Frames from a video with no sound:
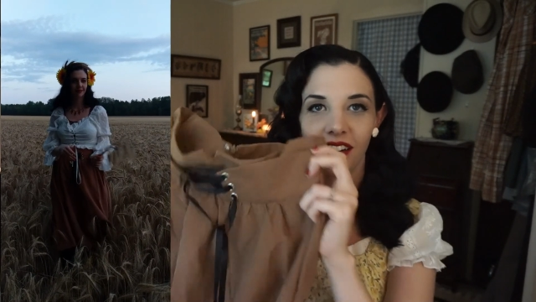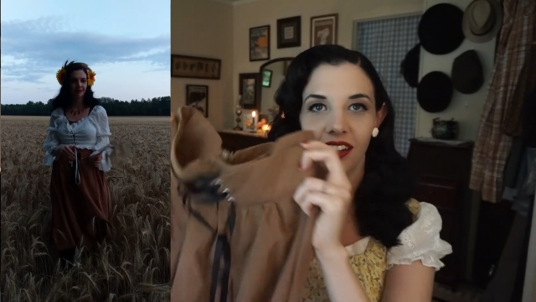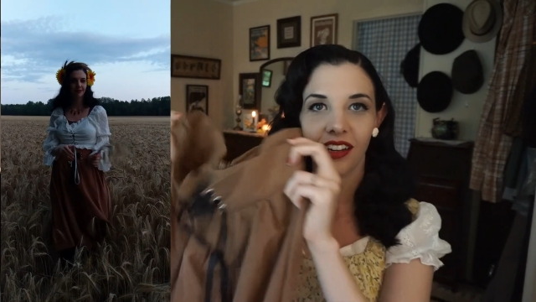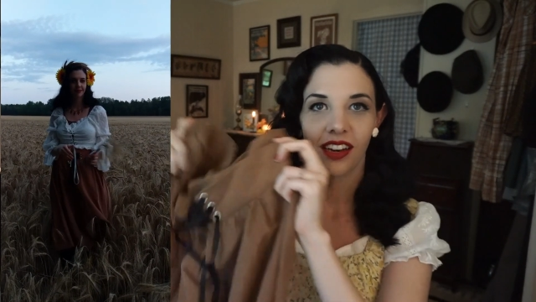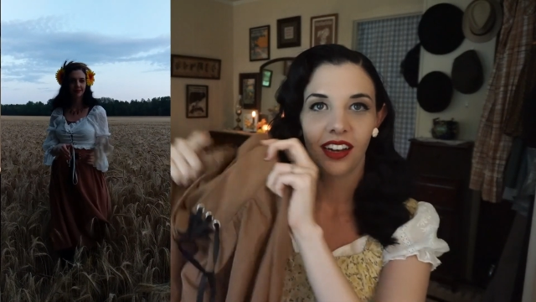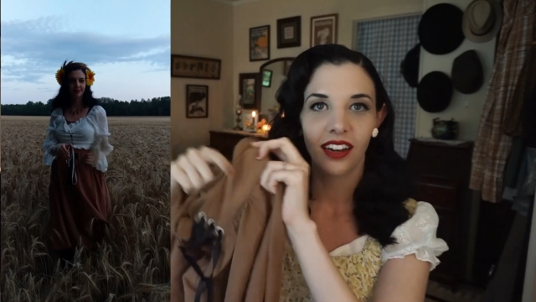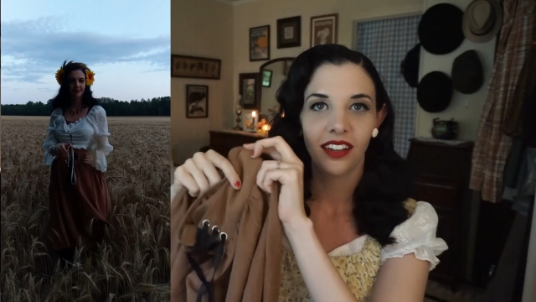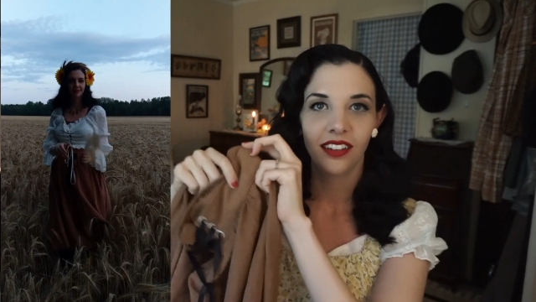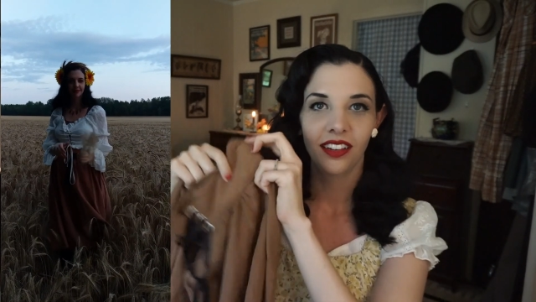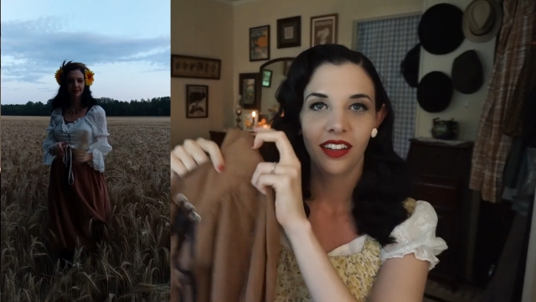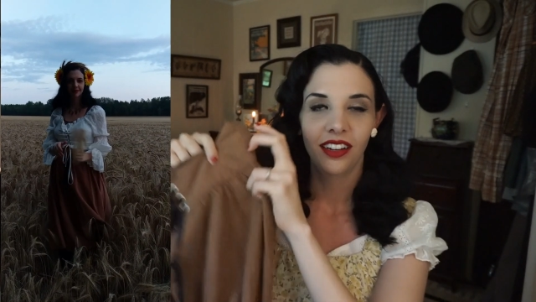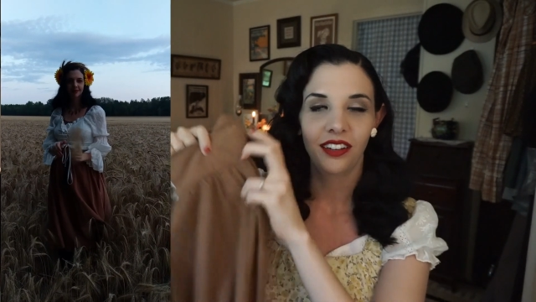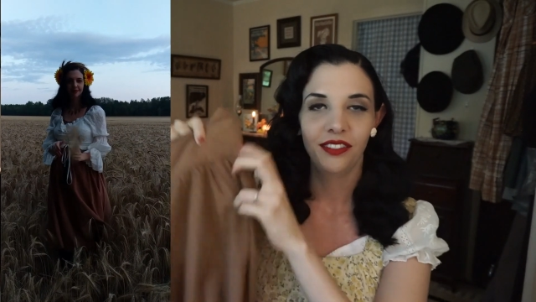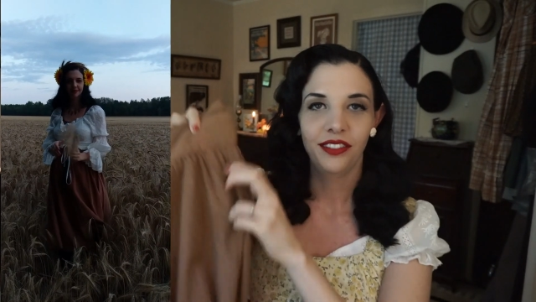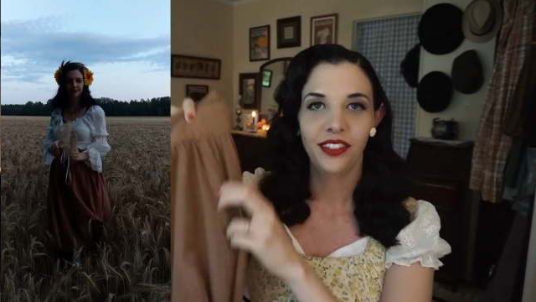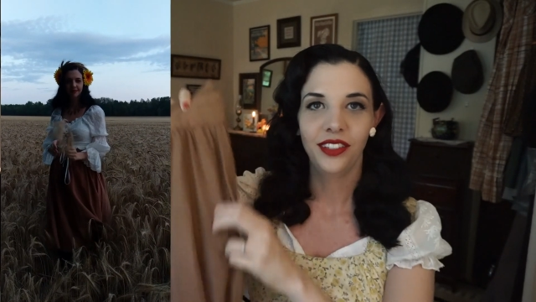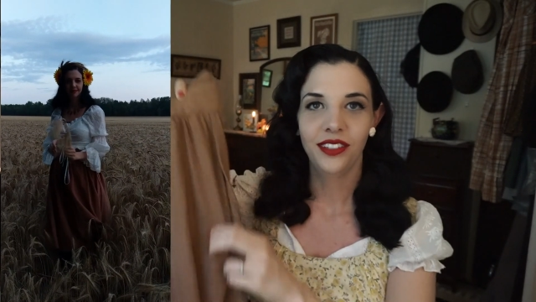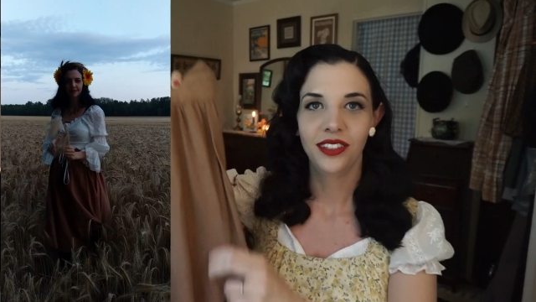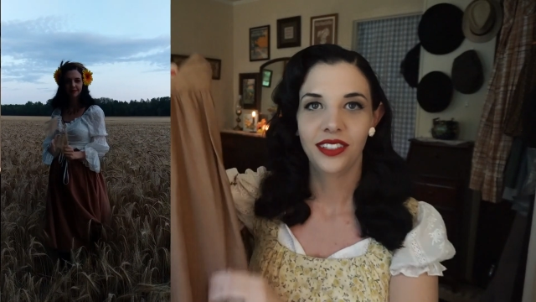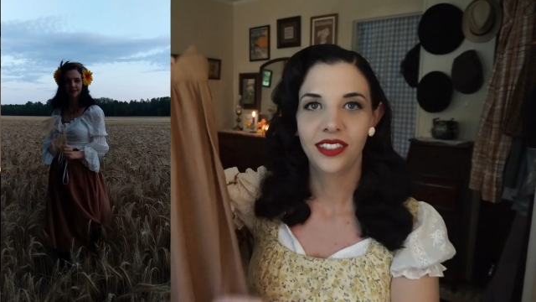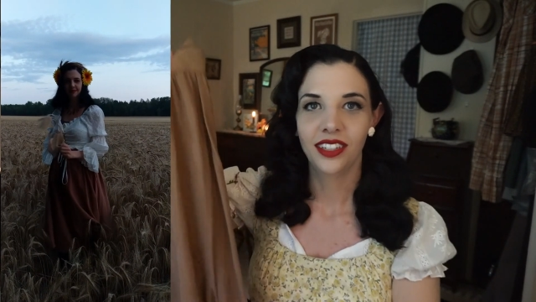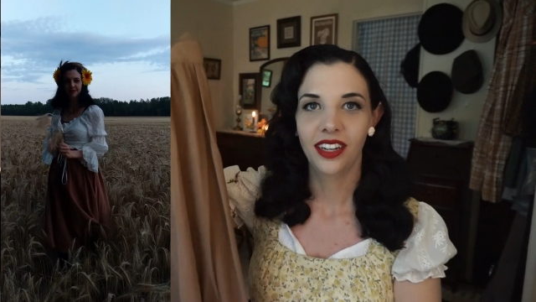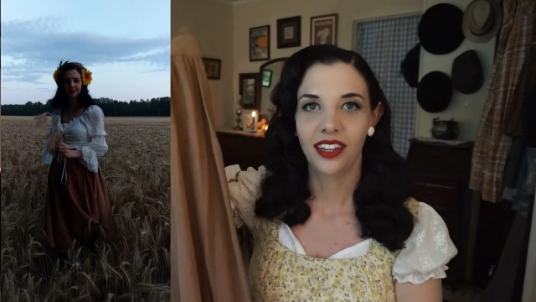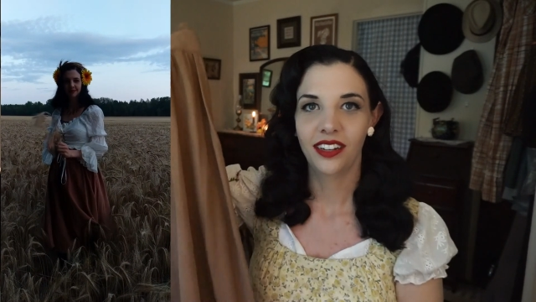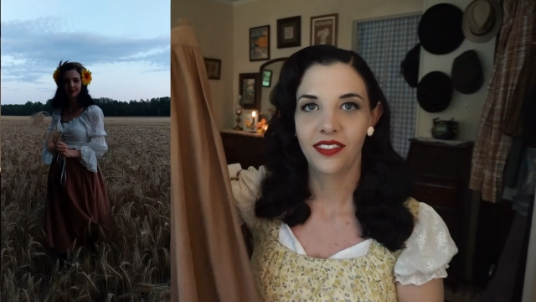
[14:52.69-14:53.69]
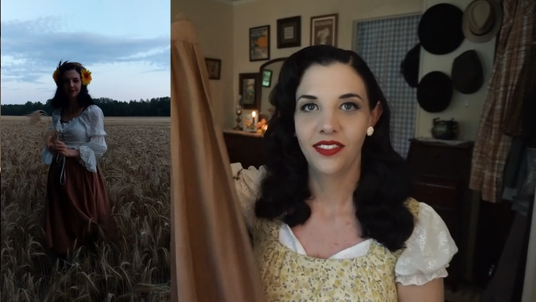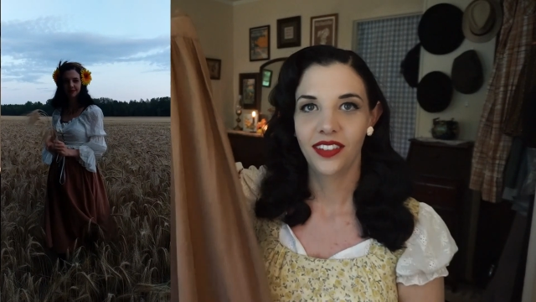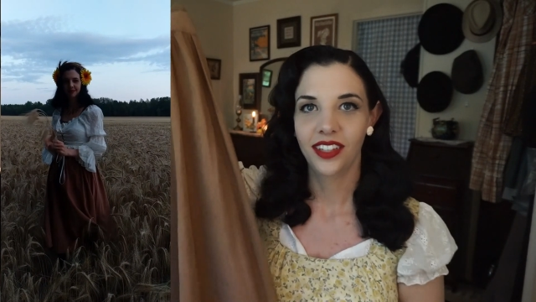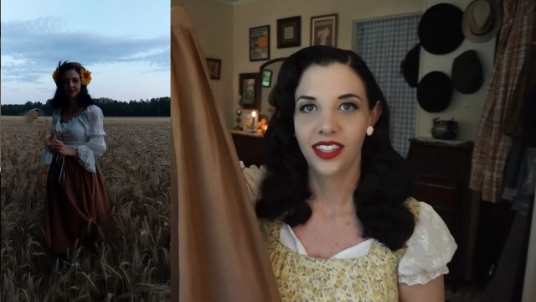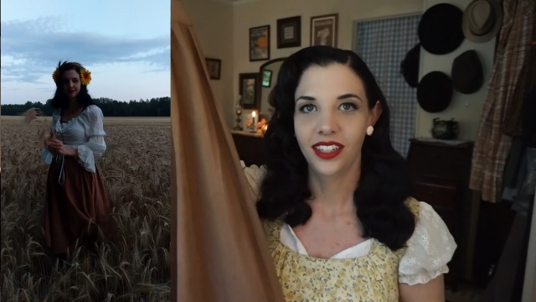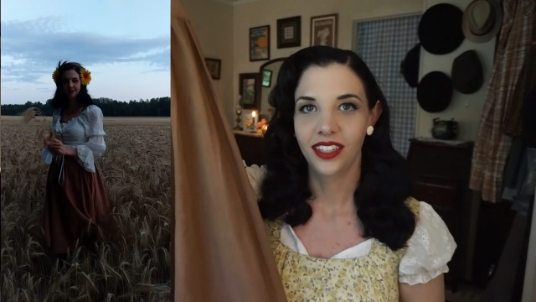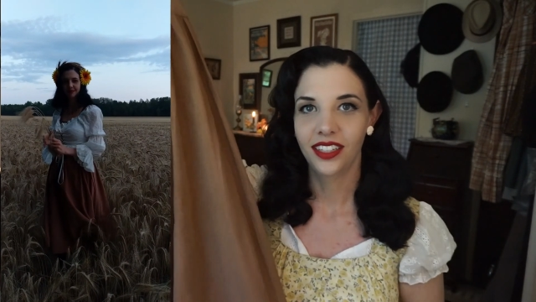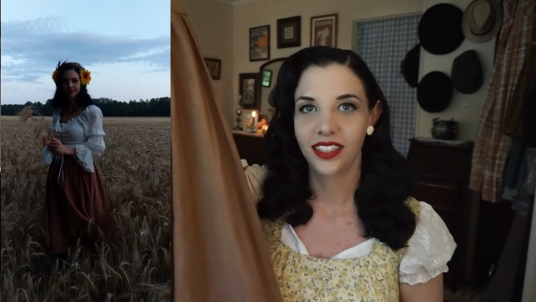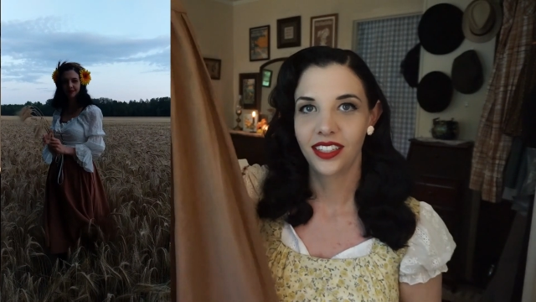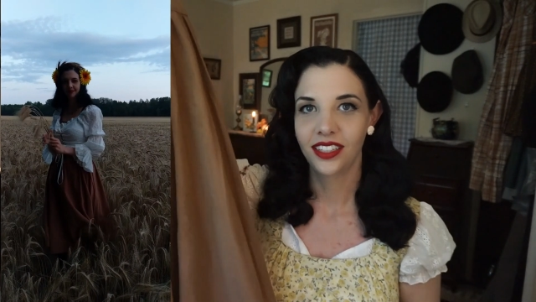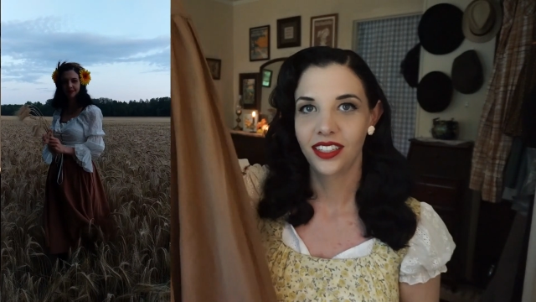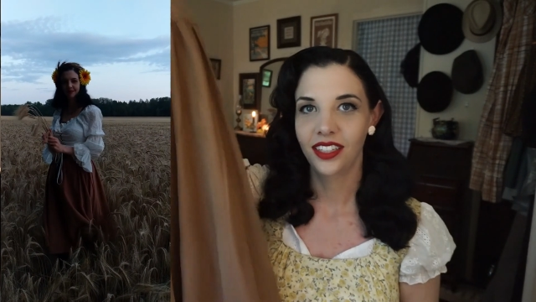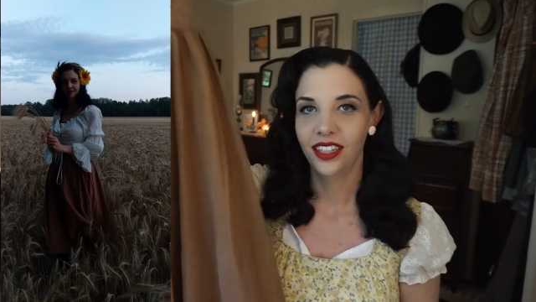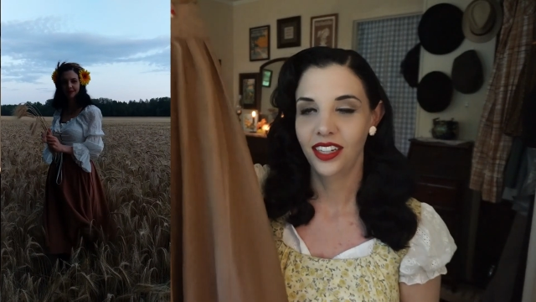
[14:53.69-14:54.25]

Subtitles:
got a lot of use out of this,